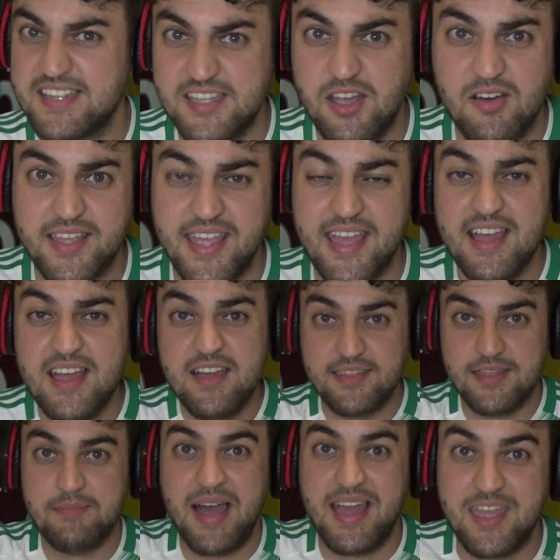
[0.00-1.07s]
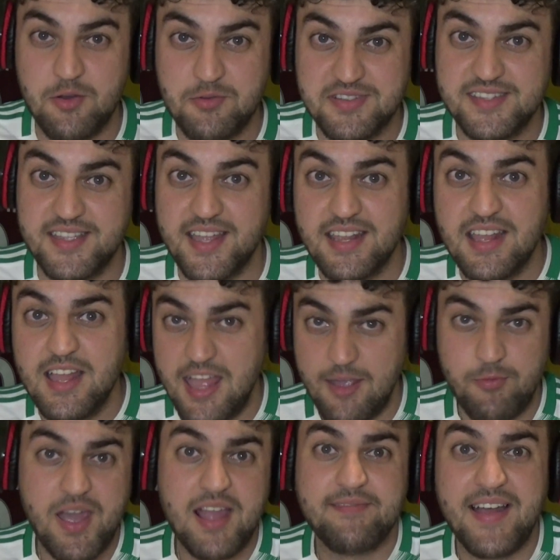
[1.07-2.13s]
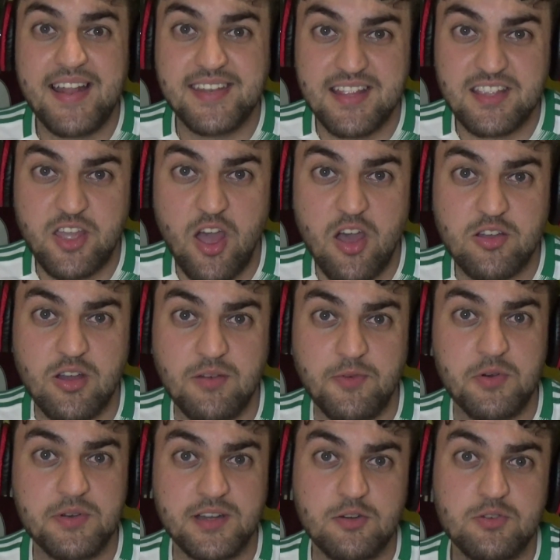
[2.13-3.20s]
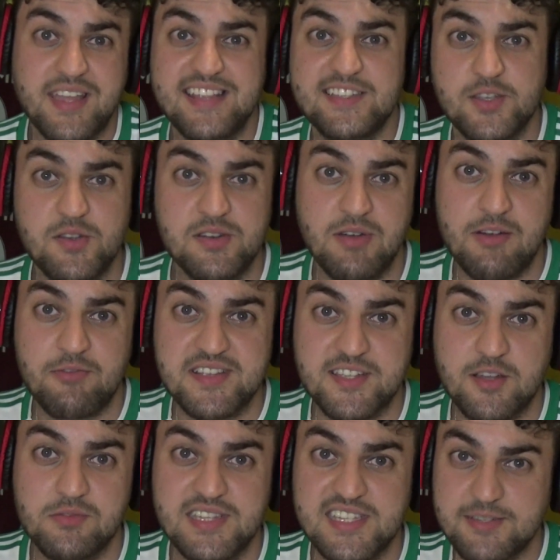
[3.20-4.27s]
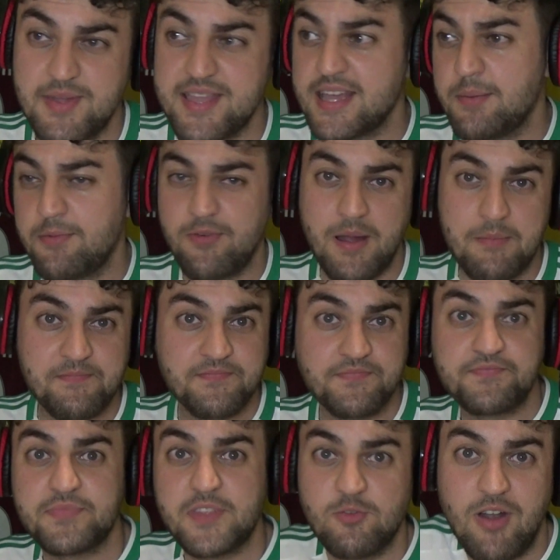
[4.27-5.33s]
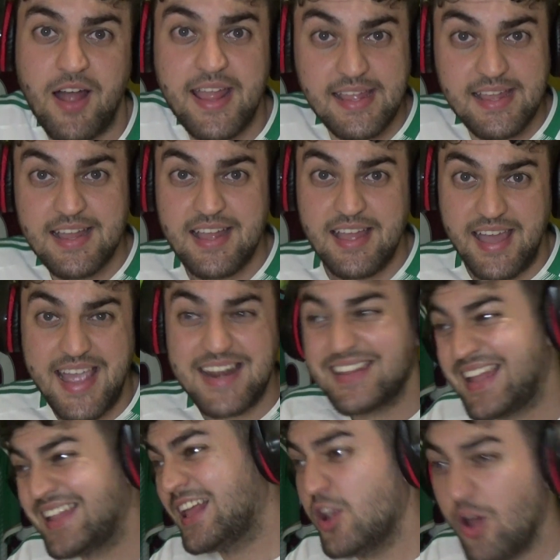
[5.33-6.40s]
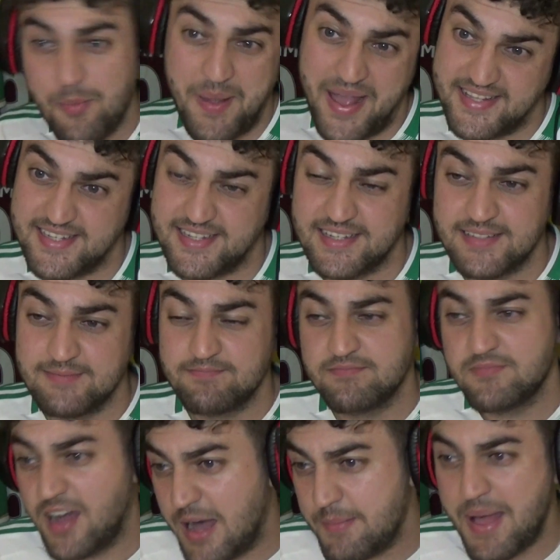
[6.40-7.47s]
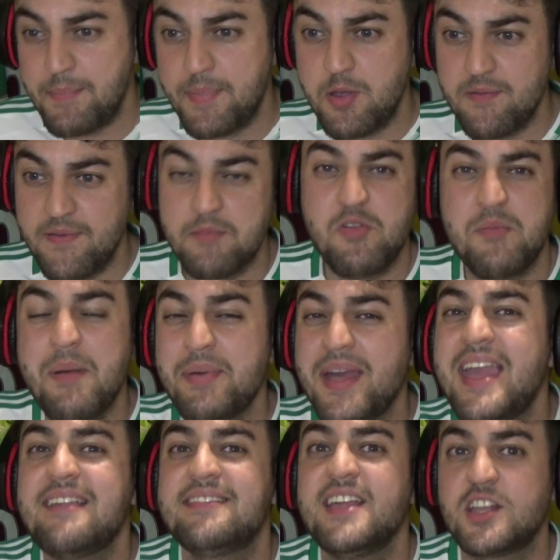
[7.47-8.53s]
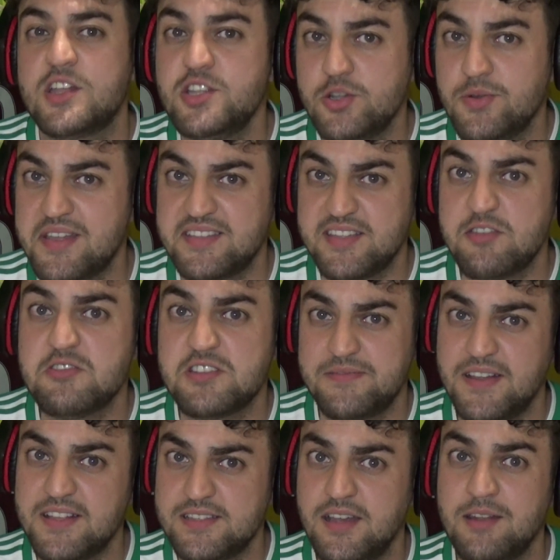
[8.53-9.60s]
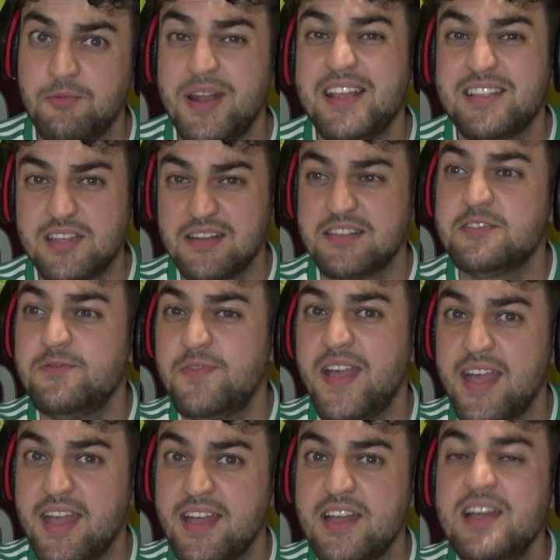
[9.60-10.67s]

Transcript: target than Mahious did. If we had Van den Kerkhof or, or Gitoon or whatever he's called this week up front, right, he'd have done a lot better. I'm happy with him. Remember, he's second choice to Youcef Atal When Atal is fit,